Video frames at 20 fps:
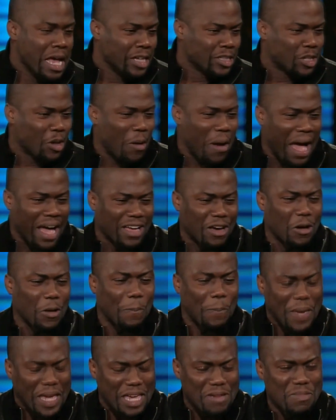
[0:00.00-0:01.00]
So I go
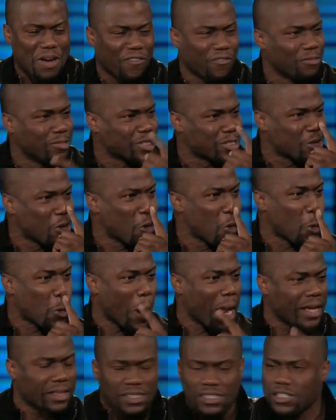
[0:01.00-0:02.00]
to pick him up from school,
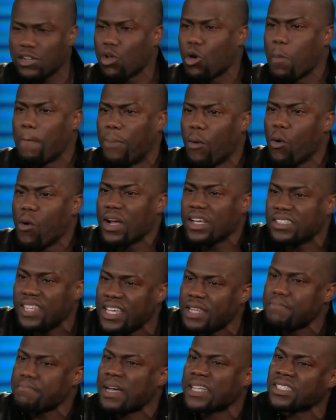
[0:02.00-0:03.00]
right? This little boy is
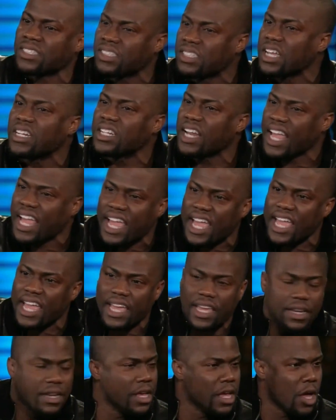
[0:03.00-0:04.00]
hitting my son in the
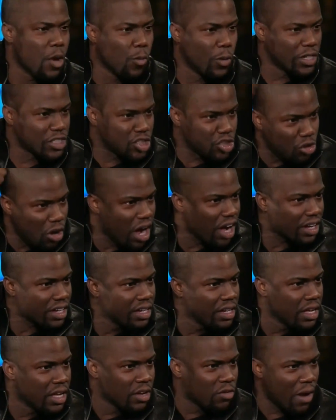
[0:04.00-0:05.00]
head with a
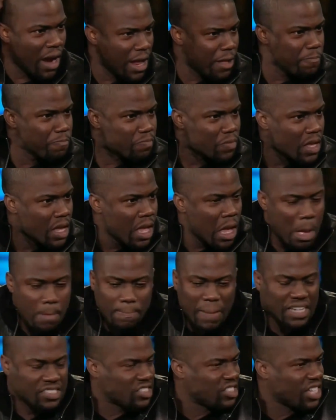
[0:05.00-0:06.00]
truck, right?
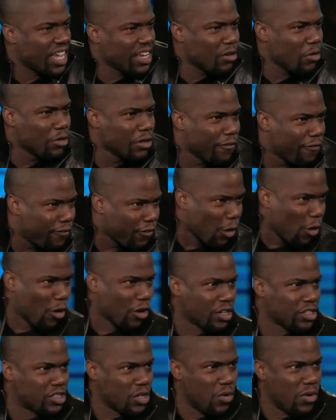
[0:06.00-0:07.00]
My son on the
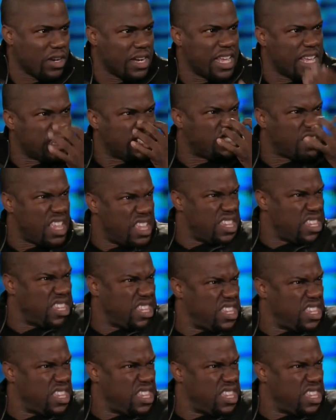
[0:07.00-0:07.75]
floor doing this.